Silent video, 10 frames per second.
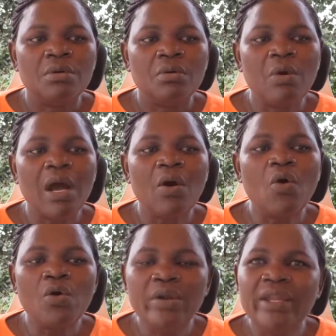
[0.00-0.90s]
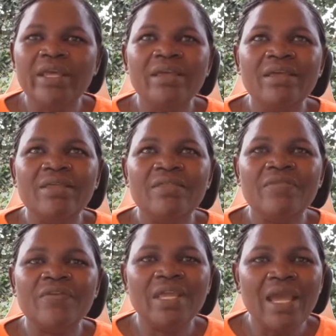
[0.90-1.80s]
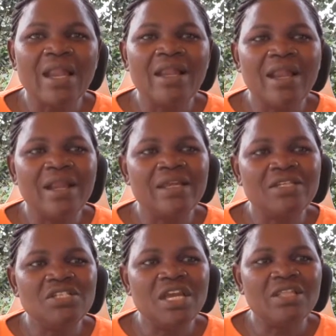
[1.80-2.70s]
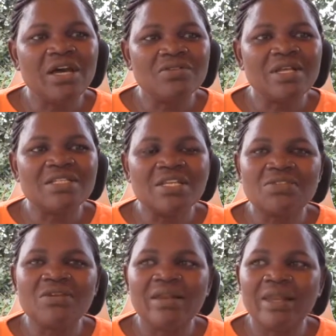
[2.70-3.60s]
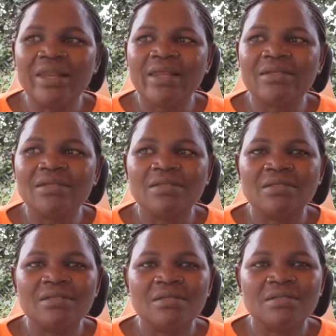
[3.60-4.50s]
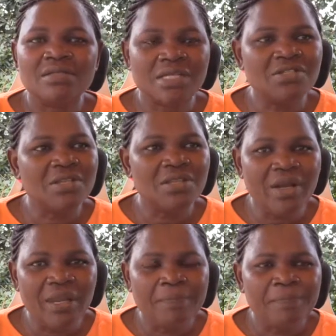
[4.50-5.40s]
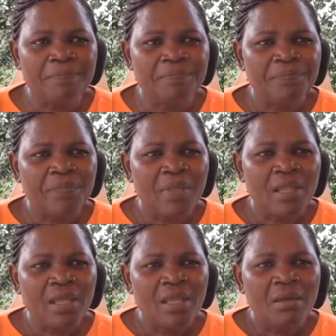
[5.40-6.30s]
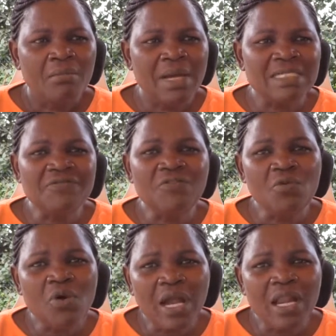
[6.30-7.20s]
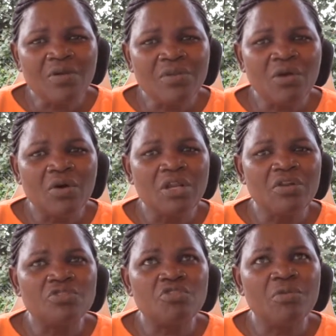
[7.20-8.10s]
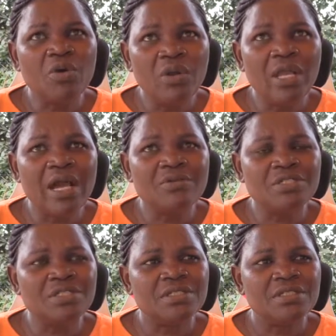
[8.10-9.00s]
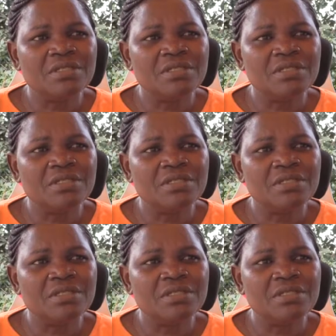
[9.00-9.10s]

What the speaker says: were only 388,663. But if you walk around the corridors of Migori County,